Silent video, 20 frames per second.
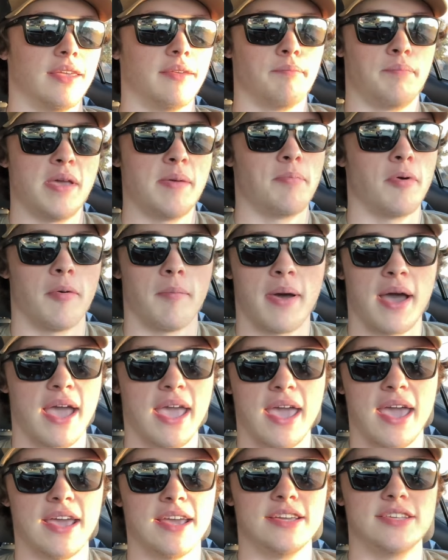people
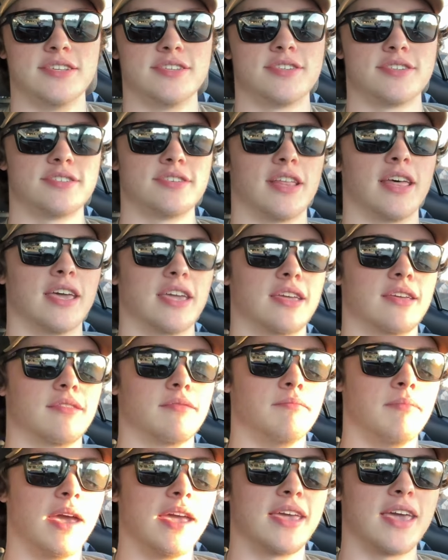my age
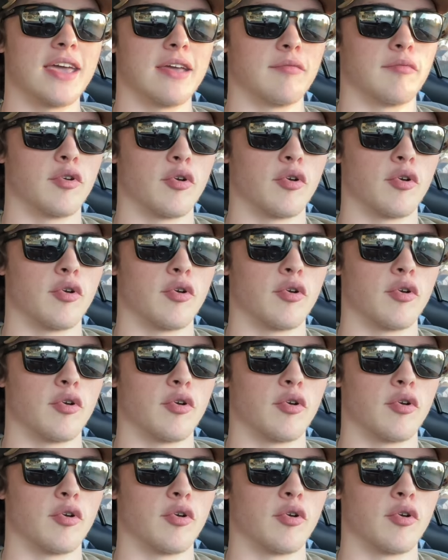making